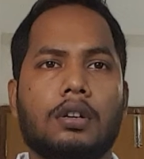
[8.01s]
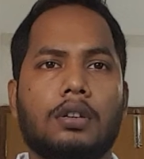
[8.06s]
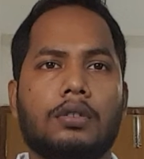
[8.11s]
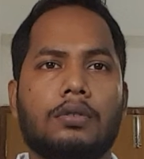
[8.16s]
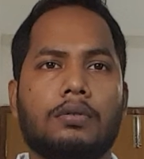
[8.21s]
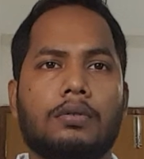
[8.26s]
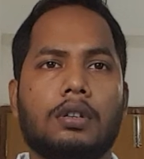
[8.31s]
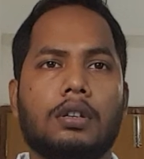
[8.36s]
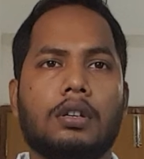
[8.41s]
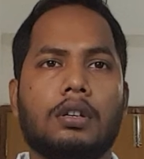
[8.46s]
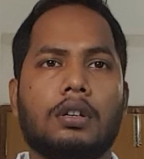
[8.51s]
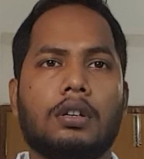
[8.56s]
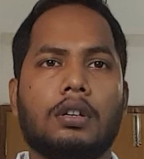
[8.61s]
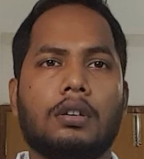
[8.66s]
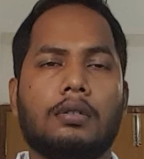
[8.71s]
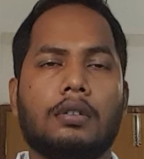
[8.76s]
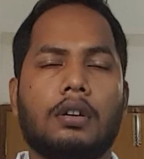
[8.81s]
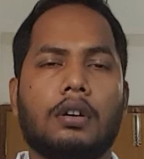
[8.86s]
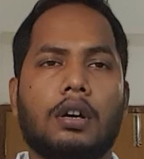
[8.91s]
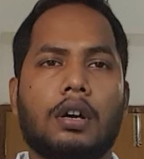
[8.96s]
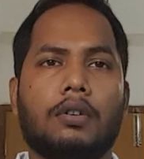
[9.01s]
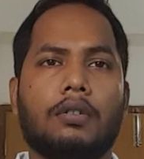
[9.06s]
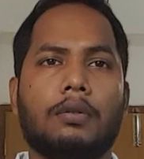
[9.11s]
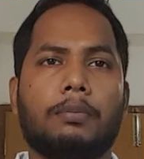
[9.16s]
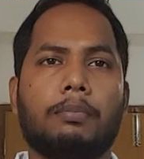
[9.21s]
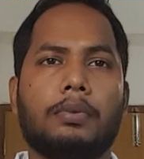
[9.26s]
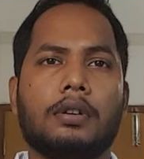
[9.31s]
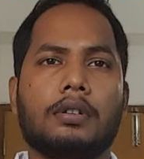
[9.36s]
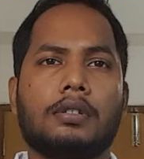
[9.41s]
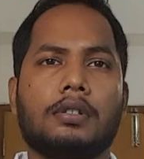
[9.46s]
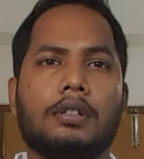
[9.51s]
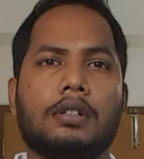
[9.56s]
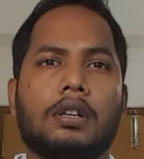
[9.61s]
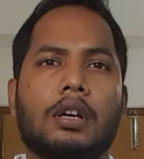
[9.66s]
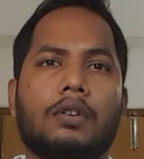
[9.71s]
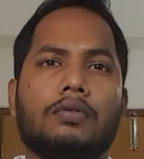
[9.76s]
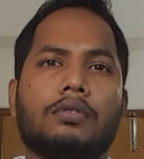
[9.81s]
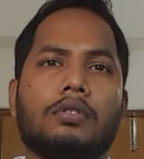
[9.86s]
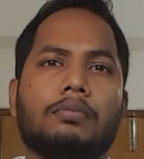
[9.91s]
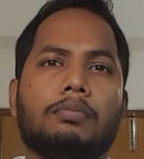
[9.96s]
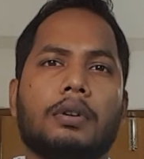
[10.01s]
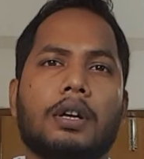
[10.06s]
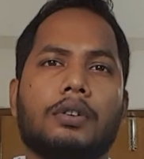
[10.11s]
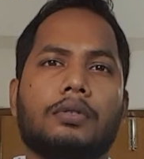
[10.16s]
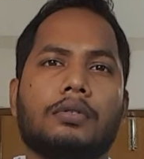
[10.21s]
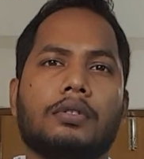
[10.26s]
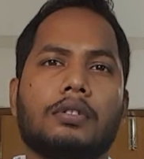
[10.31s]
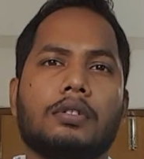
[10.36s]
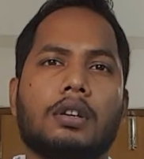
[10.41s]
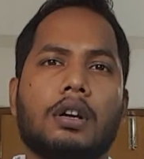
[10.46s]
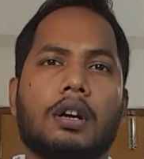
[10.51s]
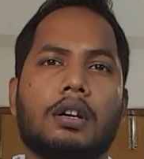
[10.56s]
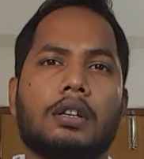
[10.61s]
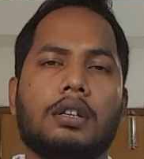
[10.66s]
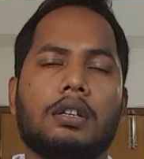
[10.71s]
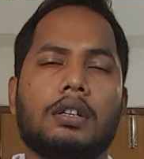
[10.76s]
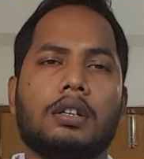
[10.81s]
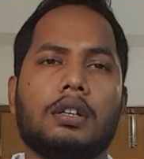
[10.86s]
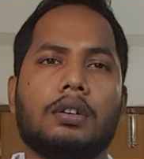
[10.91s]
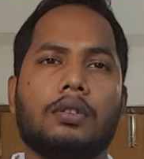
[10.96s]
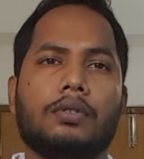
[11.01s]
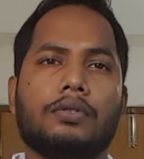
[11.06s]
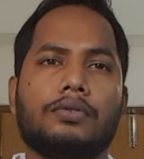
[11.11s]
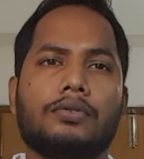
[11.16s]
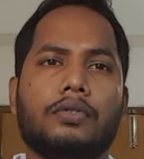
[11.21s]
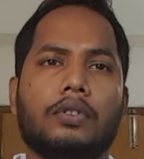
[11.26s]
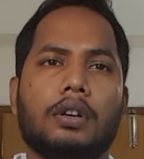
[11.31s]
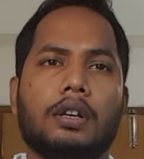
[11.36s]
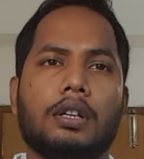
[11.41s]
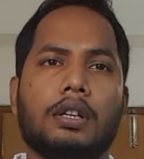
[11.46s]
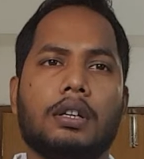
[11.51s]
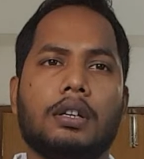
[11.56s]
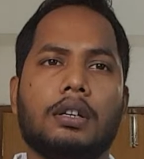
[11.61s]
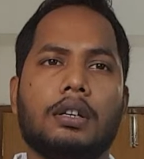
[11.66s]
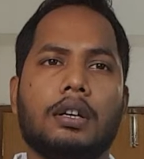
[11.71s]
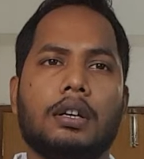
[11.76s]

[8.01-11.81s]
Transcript: Today I will present how to apply to study in Australia.